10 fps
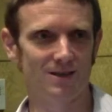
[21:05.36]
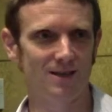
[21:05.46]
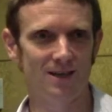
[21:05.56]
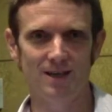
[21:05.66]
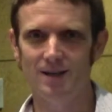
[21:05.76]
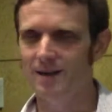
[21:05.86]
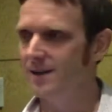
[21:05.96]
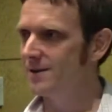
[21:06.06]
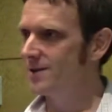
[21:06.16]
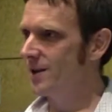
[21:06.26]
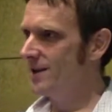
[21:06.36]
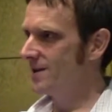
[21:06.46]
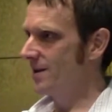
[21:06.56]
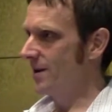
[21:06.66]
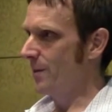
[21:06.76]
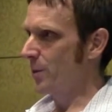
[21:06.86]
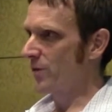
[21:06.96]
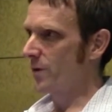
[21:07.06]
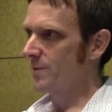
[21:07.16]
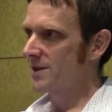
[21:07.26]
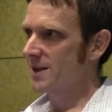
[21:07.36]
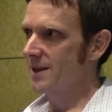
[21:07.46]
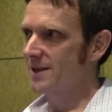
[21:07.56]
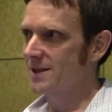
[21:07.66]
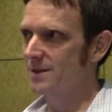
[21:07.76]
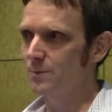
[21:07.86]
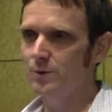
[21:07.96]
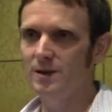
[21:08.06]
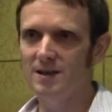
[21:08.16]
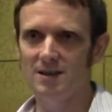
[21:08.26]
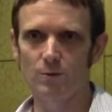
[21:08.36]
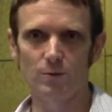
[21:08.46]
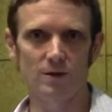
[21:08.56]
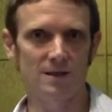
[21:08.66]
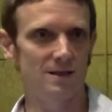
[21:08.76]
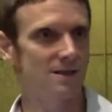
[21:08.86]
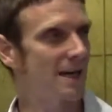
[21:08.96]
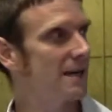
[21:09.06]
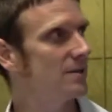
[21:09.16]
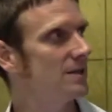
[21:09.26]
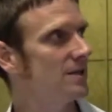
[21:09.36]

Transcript: just change a performance context completely and work in an entirely